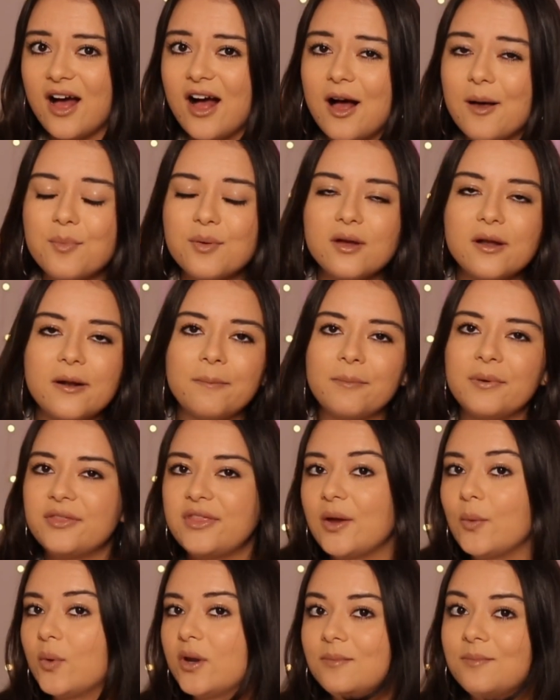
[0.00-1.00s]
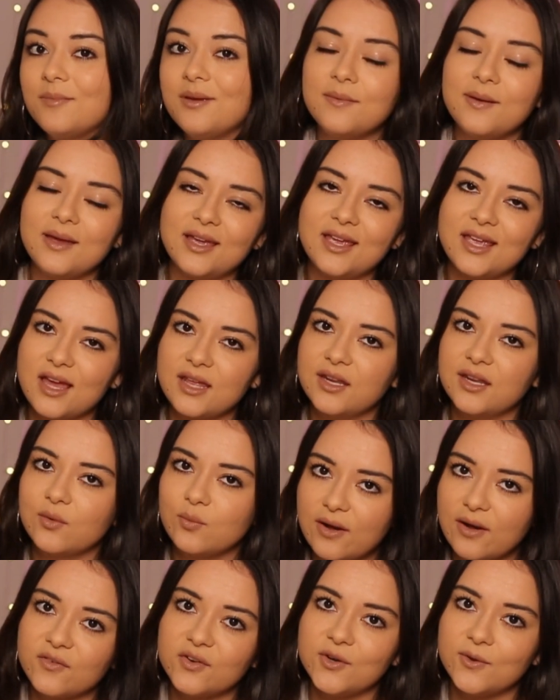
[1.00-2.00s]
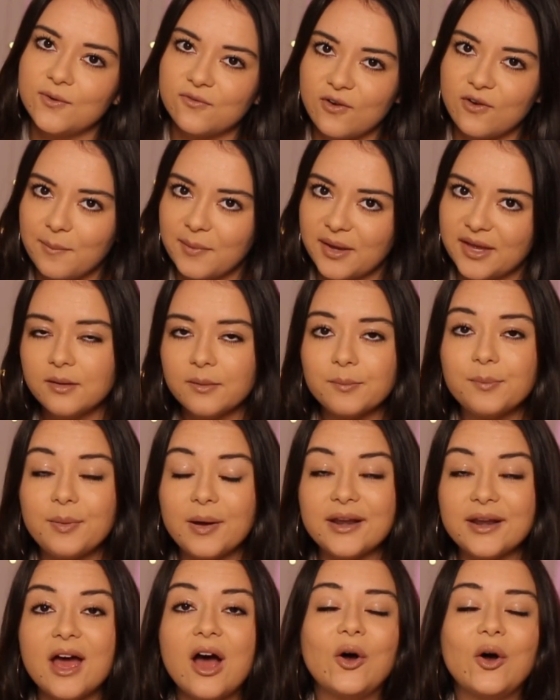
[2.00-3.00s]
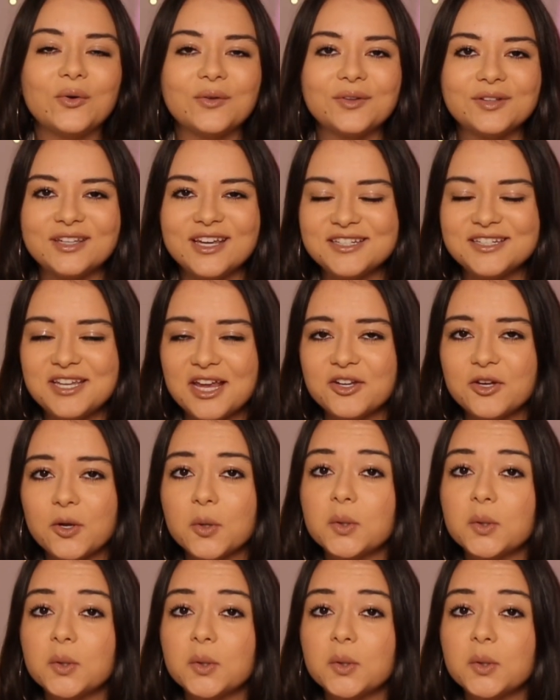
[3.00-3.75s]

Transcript: up, but they wouldn't be making any revenue from it. But no, Nintendo